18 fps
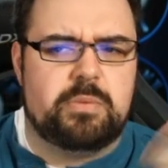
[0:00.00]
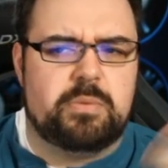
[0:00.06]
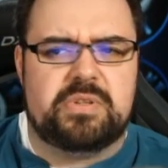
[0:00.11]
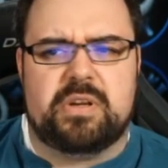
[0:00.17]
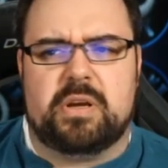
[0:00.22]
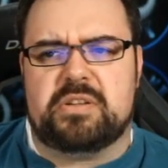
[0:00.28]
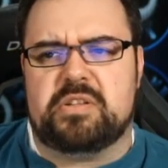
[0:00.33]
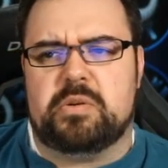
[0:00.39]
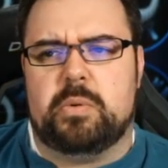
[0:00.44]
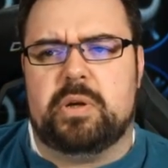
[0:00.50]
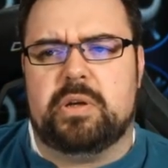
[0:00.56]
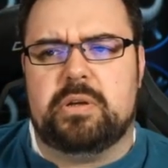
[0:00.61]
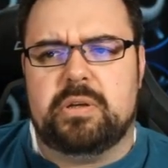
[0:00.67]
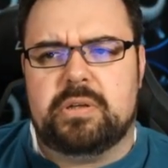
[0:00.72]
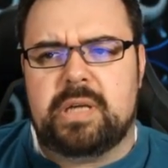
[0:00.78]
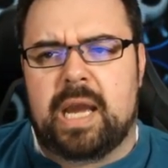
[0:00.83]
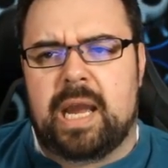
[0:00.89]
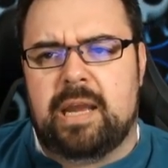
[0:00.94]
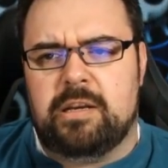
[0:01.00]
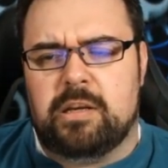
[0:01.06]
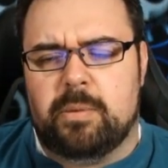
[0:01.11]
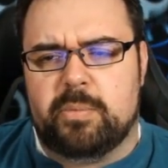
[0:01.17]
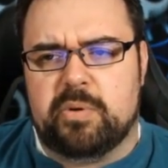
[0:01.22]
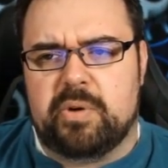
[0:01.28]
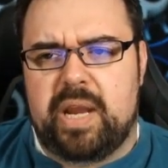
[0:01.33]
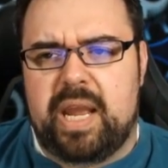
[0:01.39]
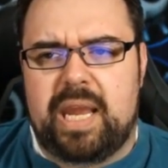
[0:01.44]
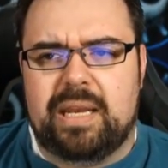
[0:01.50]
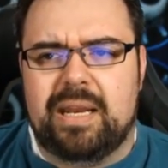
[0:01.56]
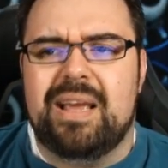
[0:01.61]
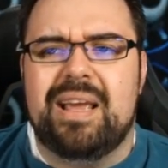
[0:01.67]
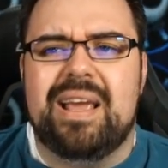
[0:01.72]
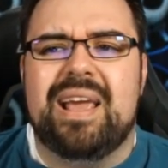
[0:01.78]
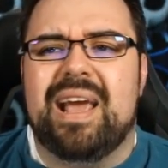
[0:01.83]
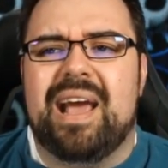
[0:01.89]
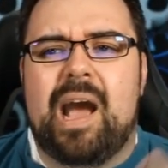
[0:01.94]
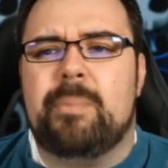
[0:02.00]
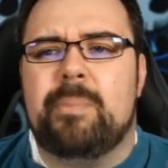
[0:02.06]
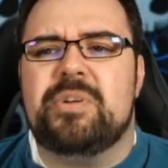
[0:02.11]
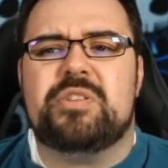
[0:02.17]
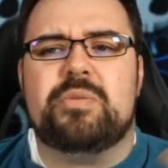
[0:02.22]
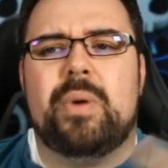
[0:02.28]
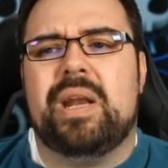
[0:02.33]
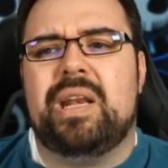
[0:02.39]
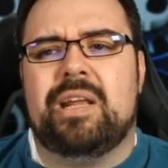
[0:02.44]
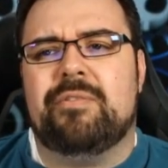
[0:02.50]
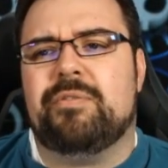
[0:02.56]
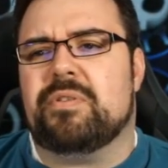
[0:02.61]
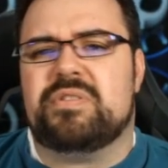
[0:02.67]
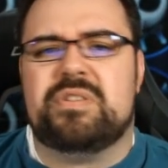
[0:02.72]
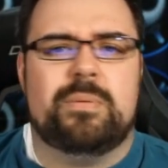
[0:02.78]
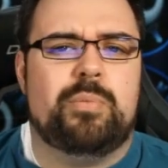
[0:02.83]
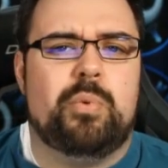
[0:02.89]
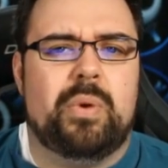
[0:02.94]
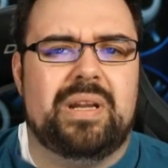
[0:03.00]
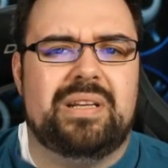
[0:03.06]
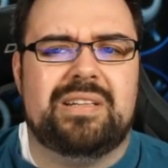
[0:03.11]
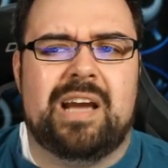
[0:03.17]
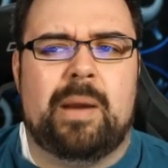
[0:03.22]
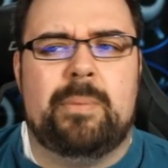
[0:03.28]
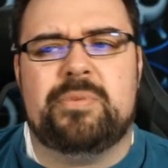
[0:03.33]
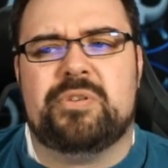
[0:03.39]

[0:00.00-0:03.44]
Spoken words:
was also a good guy in number 8. I'm just waiting for some point in time